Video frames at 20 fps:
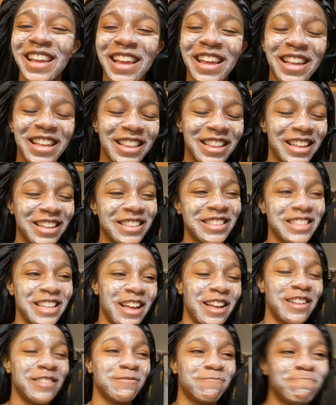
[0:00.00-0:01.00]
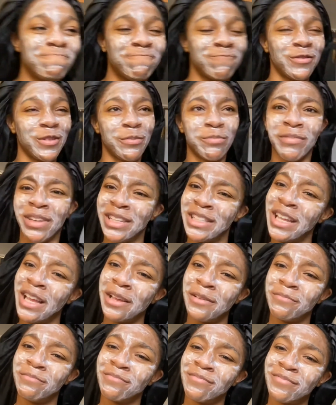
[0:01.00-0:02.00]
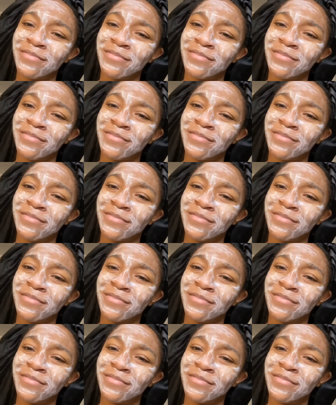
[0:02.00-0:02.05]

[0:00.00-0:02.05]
that's not my type.